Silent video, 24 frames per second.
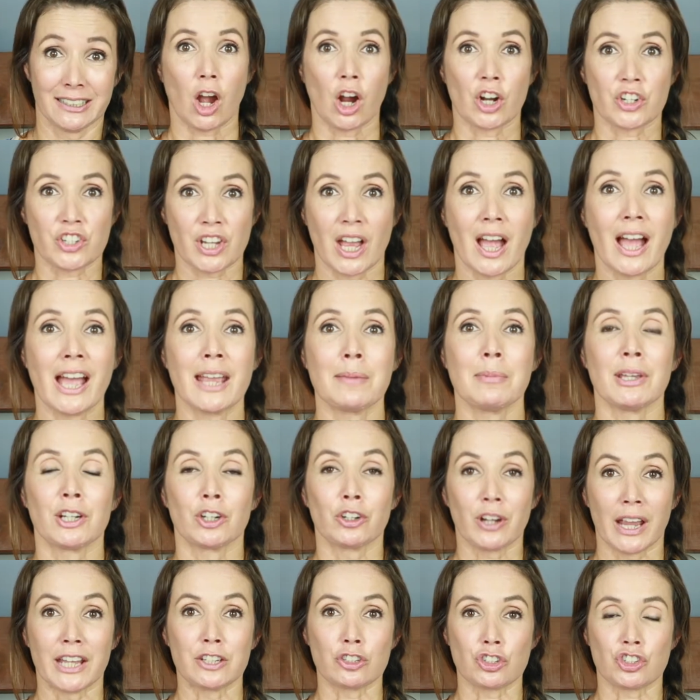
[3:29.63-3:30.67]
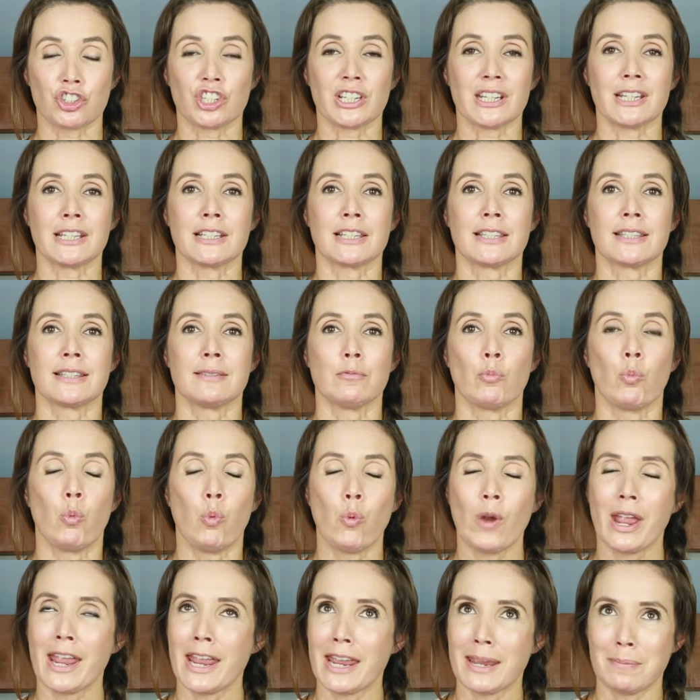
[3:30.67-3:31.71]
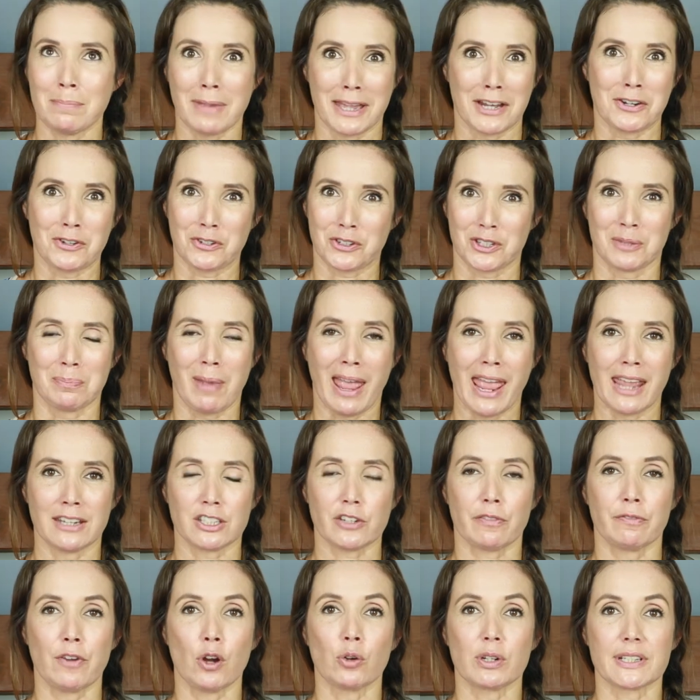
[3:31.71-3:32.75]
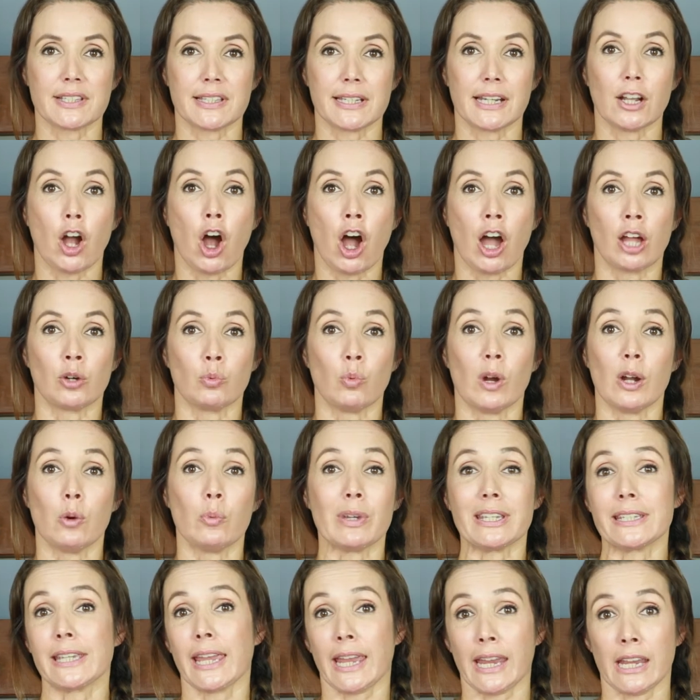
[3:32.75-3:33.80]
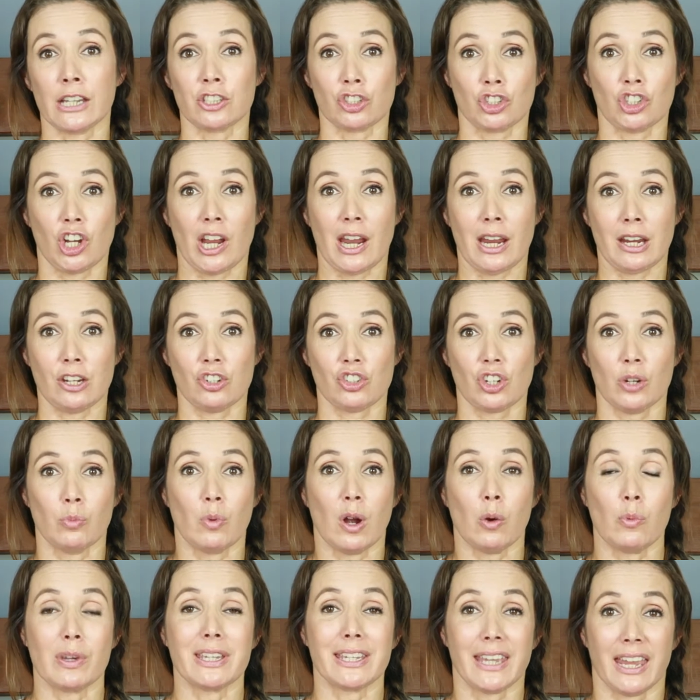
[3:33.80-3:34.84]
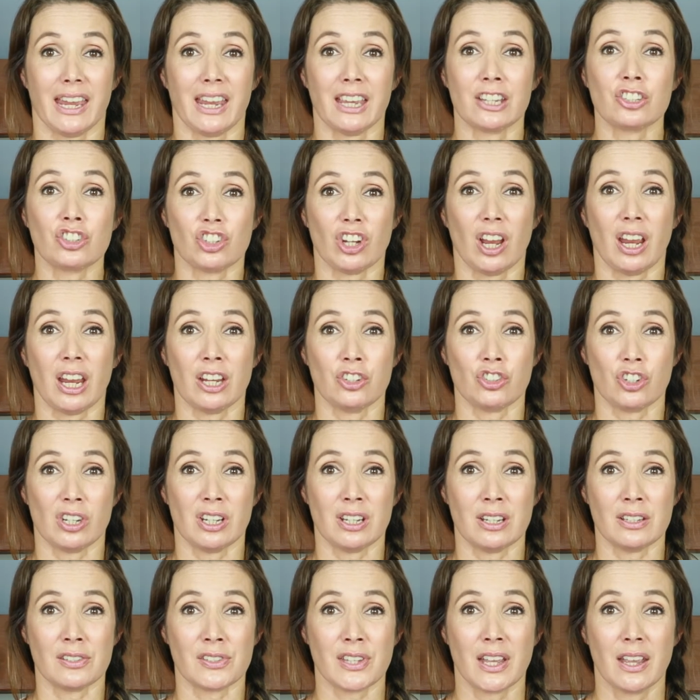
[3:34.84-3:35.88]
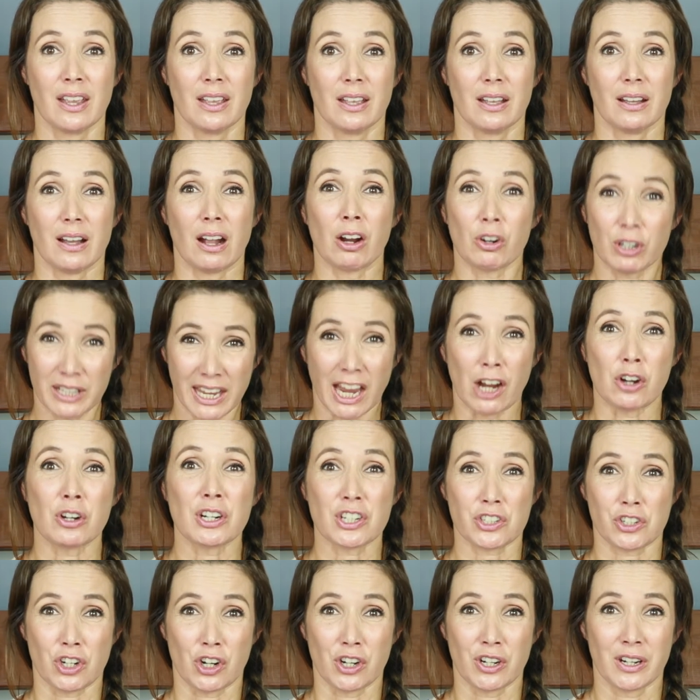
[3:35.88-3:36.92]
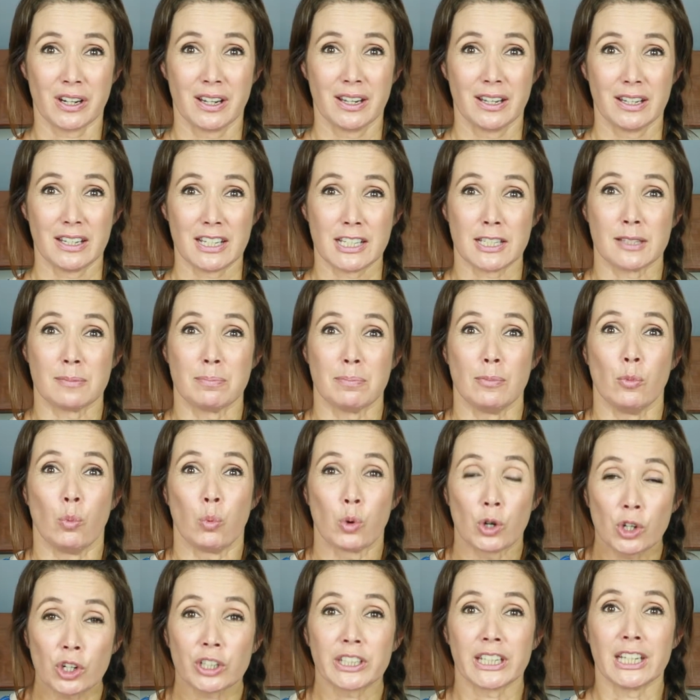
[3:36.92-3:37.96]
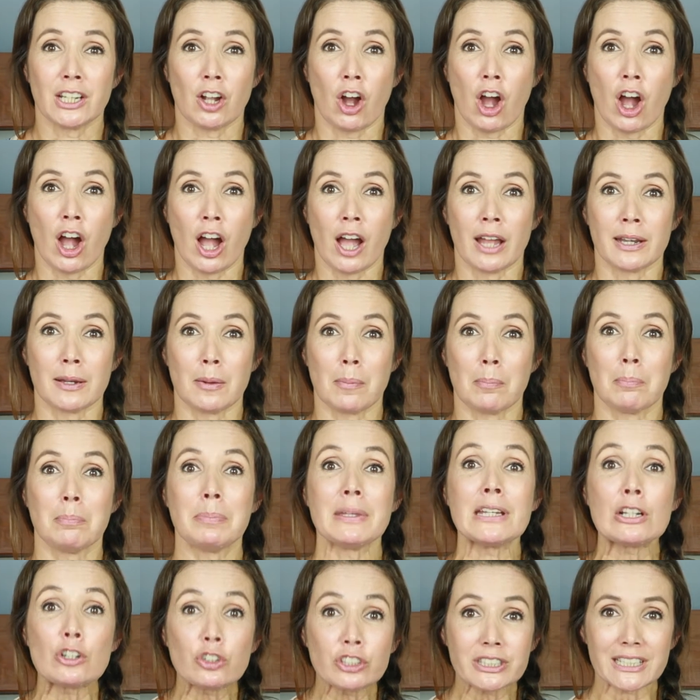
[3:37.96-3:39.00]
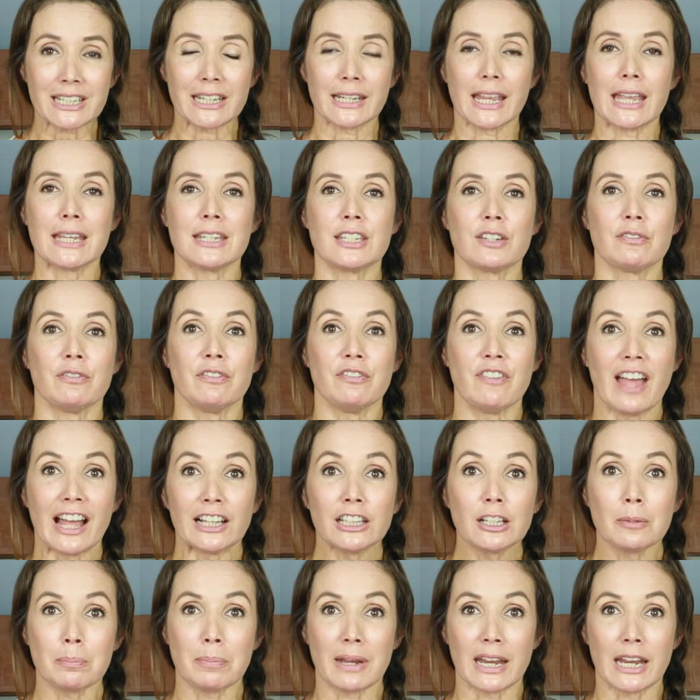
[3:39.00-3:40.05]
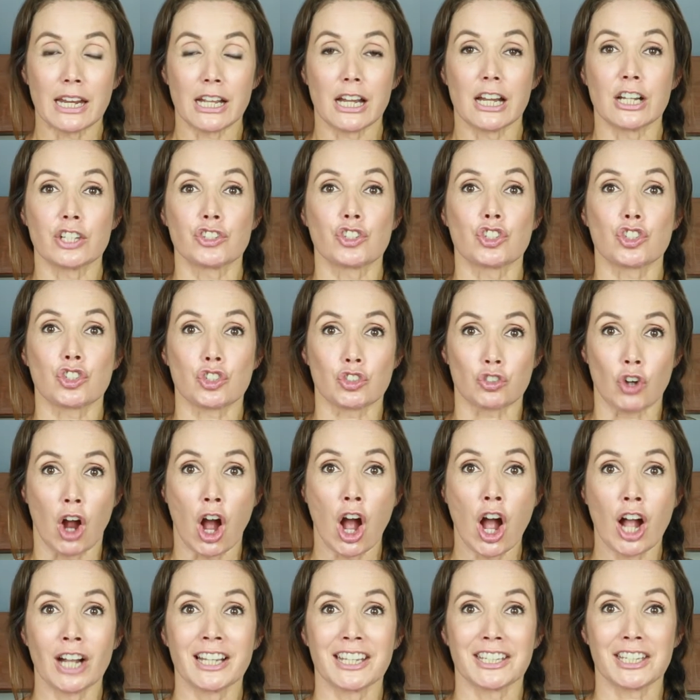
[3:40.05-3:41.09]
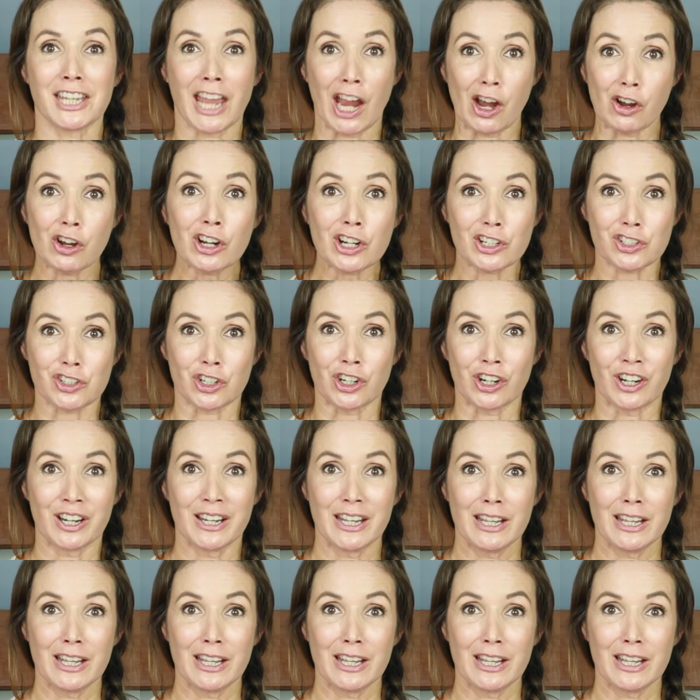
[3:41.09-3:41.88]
Our time and our energy is way better spent focusing on what we can change. And what we can change is our character, is working on building and developing a strong character.